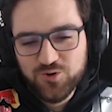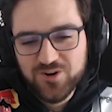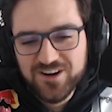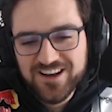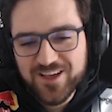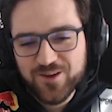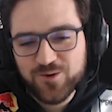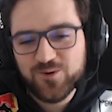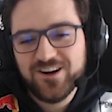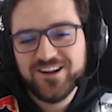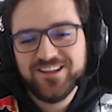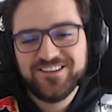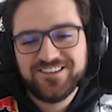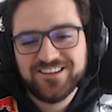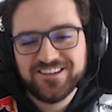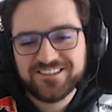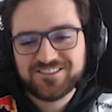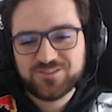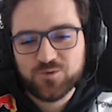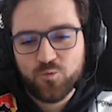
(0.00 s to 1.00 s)
literally
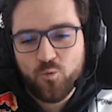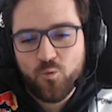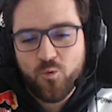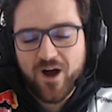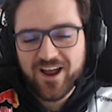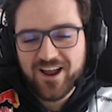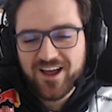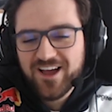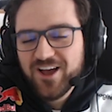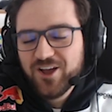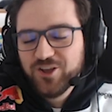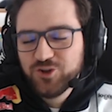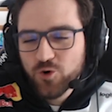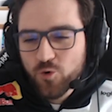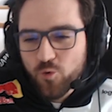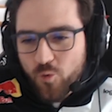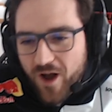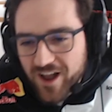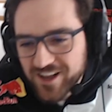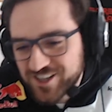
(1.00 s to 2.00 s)
better, just better.
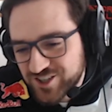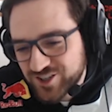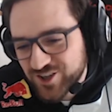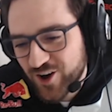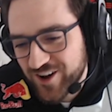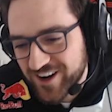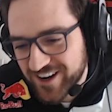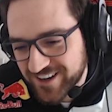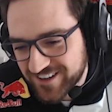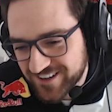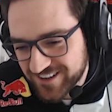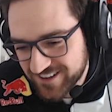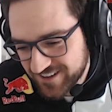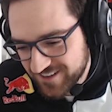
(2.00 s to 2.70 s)
you one shot it.